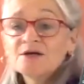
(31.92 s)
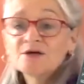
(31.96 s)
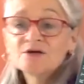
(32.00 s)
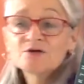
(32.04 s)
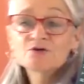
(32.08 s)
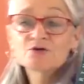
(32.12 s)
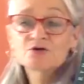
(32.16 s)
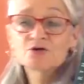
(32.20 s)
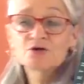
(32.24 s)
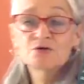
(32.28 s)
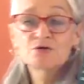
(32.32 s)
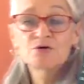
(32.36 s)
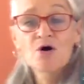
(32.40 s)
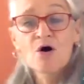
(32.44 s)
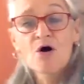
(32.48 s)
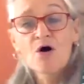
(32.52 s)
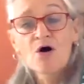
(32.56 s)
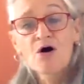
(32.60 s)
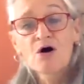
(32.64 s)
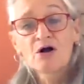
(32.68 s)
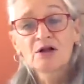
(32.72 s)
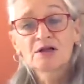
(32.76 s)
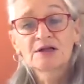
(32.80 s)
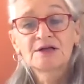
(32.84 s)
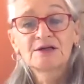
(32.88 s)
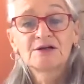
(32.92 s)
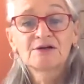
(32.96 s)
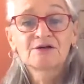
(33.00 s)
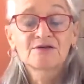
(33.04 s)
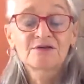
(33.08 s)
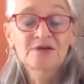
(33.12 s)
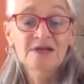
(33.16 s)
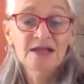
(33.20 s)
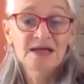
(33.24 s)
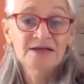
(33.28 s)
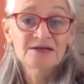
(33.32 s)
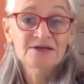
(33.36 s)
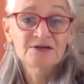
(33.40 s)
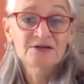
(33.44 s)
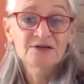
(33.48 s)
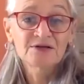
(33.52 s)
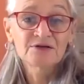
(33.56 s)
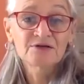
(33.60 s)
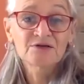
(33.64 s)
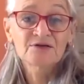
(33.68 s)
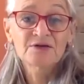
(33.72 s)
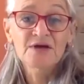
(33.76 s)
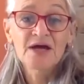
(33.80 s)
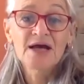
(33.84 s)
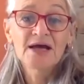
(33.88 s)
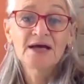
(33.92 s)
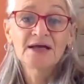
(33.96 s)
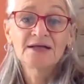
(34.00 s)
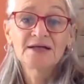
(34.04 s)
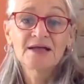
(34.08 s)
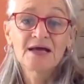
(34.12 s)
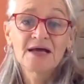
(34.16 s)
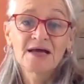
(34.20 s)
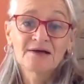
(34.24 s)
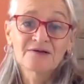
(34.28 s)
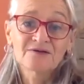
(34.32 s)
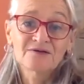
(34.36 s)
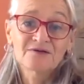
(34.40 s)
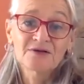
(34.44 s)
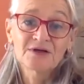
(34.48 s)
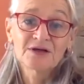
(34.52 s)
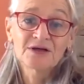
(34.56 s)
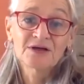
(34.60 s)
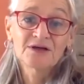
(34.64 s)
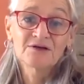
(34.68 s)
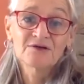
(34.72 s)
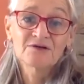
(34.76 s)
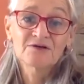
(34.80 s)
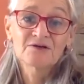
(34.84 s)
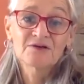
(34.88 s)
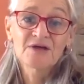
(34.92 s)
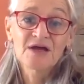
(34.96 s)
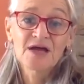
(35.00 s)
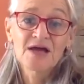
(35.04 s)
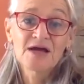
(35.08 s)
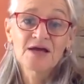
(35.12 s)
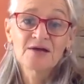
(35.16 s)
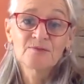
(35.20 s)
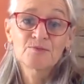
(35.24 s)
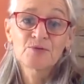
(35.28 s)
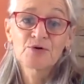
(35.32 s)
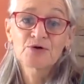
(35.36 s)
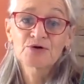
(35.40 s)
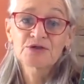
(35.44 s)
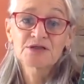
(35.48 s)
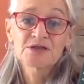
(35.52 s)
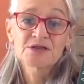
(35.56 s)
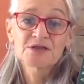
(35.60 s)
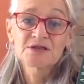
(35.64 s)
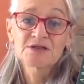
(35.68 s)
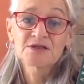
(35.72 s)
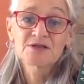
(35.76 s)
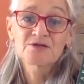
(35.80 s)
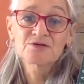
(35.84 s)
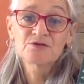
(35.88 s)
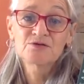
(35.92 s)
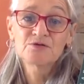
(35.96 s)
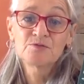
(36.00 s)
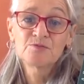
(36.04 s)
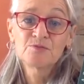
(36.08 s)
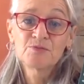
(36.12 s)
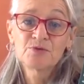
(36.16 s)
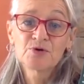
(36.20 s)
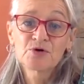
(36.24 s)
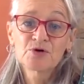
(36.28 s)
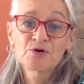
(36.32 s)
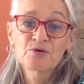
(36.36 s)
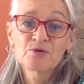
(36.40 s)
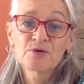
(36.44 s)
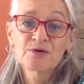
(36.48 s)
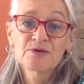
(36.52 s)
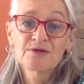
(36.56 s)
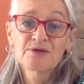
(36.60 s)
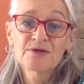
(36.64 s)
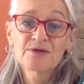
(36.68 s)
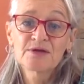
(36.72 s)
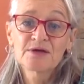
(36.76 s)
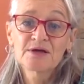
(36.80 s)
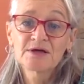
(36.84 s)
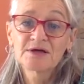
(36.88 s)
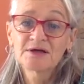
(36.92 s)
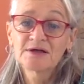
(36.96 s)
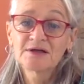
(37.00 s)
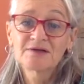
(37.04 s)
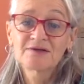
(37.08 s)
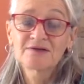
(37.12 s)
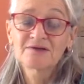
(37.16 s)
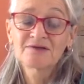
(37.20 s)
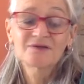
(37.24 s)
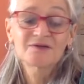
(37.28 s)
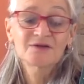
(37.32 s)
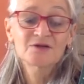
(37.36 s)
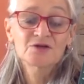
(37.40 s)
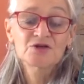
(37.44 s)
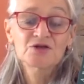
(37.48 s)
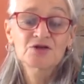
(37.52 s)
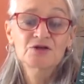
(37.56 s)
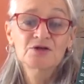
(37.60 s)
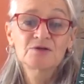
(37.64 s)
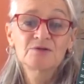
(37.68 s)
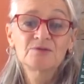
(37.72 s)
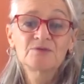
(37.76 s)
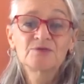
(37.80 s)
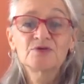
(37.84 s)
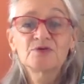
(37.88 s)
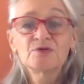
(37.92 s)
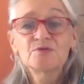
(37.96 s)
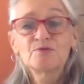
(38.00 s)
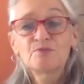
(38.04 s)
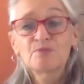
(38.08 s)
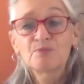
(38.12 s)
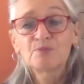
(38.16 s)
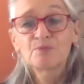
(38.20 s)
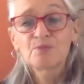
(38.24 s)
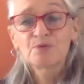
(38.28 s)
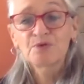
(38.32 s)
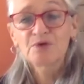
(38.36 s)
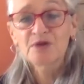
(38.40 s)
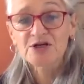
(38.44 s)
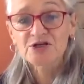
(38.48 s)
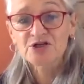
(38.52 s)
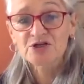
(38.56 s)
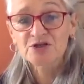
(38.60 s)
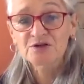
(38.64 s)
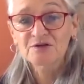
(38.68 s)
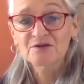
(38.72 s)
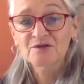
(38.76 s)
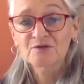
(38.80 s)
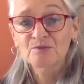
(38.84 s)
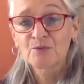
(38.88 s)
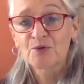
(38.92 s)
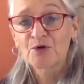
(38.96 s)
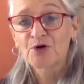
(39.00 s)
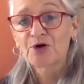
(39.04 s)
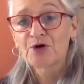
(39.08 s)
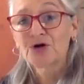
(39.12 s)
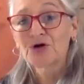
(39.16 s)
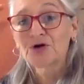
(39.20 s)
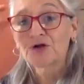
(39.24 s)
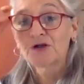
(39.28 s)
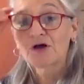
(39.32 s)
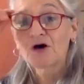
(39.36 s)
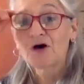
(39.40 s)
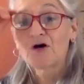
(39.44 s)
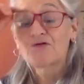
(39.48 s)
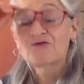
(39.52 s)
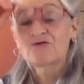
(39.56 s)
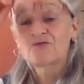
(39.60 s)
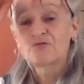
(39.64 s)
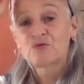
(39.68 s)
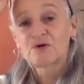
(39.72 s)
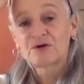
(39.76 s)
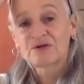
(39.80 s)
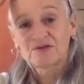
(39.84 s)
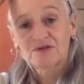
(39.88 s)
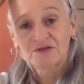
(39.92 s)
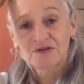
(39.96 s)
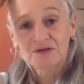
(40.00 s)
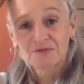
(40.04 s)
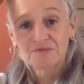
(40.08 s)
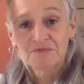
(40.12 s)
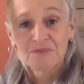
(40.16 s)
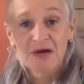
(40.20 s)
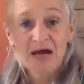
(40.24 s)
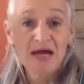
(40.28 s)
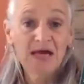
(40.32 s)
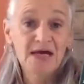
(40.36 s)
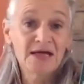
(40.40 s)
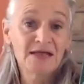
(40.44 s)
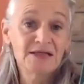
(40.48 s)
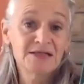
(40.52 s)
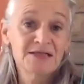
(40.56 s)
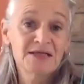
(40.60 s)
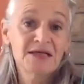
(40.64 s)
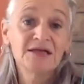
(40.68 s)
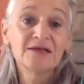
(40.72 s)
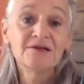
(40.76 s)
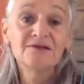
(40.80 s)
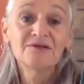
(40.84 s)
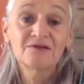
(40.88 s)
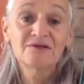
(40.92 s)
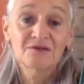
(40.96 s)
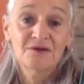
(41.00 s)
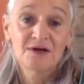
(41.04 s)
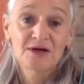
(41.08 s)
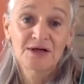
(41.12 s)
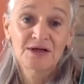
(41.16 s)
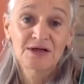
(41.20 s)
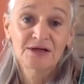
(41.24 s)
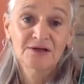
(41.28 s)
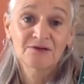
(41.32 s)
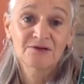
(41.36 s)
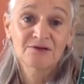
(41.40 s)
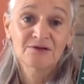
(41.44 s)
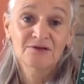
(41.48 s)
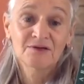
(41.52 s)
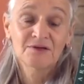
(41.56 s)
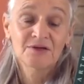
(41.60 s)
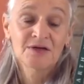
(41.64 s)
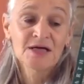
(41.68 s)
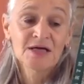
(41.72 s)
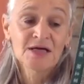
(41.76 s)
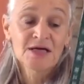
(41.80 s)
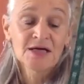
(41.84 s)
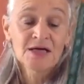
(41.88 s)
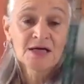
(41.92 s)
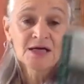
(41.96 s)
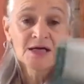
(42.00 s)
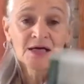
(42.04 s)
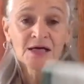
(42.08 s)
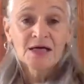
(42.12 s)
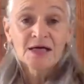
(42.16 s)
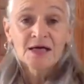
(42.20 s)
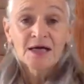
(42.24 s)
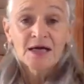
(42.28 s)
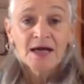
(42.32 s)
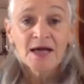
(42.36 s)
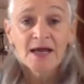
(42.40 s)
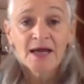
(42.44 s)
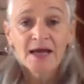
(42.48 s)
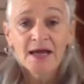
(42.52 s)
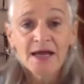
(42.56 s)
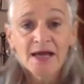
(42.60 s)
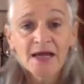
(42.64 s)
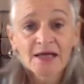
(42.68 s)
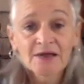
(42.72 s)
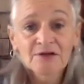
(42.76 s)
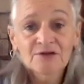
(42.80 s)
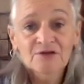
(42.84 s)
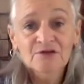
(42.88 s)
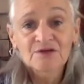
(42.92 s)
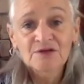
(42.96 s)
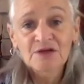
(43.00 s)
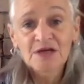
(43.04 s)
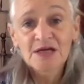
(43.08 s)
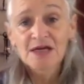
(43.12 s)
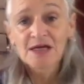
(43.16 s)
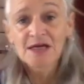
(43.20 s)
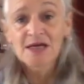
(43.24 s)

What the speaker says: who took all his letters and essays and put it into a book with, it's such a precious pearl of wisdom and insights. And Sige